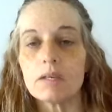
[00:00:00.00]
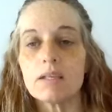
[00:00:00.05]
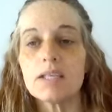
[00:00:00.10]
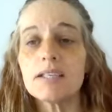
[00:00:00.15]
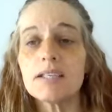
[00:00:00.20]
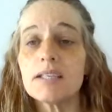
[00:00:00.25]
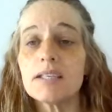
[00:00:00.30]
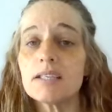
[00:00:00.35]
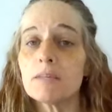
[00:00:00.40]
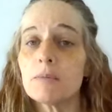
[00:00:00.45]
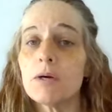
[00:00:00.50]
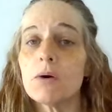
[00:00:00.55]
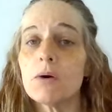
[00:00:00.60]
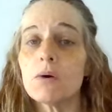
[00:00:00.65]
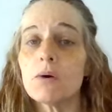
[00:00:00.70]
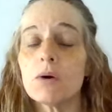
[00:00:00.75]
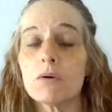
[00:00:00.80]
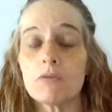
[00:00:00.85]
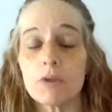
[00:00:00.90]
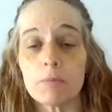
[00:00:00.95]
This is
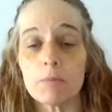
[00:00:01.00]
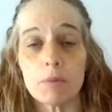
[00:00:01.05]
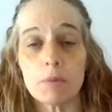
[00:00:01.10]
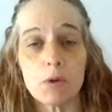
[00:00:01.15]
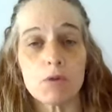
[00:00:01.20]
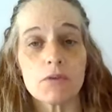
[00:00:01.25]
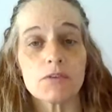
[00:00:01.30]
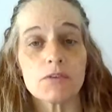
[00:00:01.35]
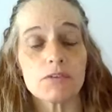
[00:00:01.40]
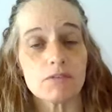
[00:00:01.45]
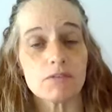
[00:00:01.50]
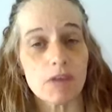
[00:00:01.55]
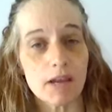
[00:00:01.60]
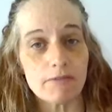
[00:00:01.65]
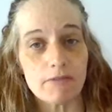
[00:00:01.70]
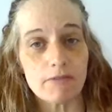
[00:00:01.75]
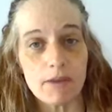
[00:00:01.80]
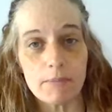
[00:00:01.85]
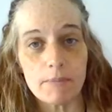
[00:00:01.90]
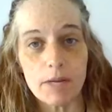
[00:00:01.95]
about for both
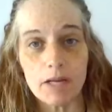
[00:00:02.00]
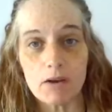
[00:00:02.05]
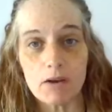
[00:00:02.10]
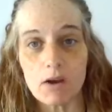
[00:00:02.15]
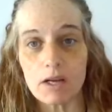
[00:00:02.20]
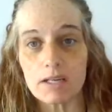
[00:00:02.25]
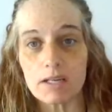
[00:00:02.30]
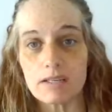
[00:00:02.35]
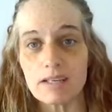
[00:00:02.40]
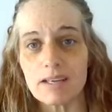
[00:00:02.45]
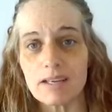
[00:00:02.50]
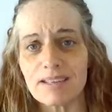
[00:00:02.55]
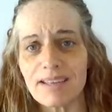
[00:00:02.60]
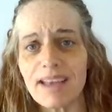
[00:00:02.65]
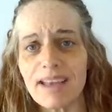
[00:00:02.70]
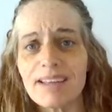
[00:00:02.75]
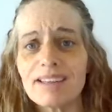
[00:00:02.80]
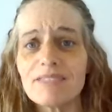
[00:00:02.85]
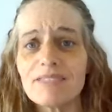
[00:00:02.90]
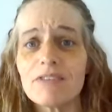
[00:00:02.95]
divine feminine goddesses
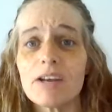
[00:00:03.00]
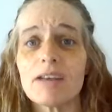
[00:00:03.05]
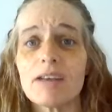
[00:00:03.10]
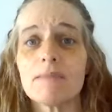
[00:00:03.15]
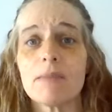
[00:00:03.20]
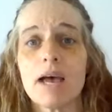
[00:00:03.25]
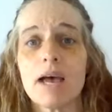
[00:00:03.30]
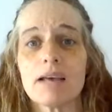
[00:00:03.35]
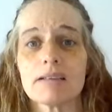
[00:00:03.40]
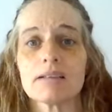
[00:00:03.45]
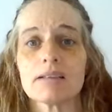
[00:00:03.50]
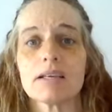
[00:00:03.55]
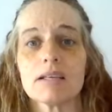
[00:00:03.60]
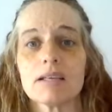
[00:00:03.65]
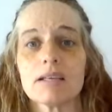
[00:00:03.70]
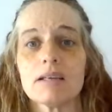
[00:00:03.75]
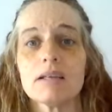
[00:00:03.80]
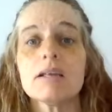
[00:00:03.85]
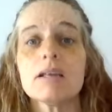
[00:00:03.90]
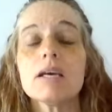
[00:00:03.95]
and divine
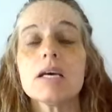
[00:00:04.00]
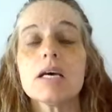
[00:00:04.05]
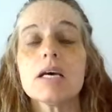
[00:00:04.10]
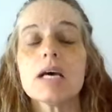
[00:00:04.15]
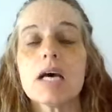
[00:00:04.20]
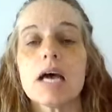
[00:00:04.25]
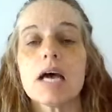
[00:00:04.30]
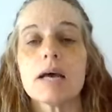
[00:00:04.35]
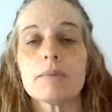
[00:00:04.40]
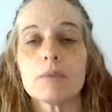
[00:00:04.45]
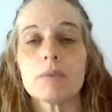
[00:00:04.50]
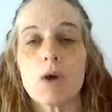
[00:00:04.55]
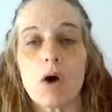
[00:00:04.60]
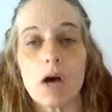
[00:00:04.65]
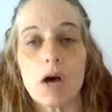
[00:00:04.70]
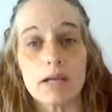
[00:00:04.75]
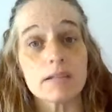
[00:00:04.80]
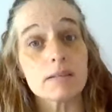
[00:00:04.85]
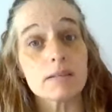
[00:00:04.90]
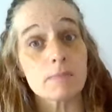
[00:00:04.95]
masculine um,
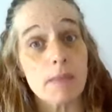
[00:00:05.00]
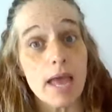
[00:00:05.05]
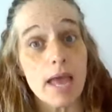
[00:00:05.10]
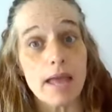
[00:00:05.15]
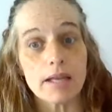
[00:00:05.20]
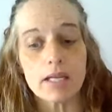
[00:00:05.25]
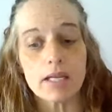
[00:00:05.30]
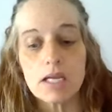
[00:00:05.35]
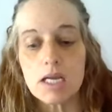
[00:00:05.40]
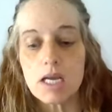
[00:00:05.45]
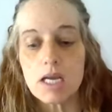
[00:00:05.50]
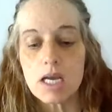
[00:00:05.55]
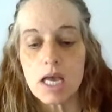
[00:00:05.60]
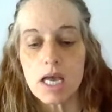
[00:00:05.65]
gods, men.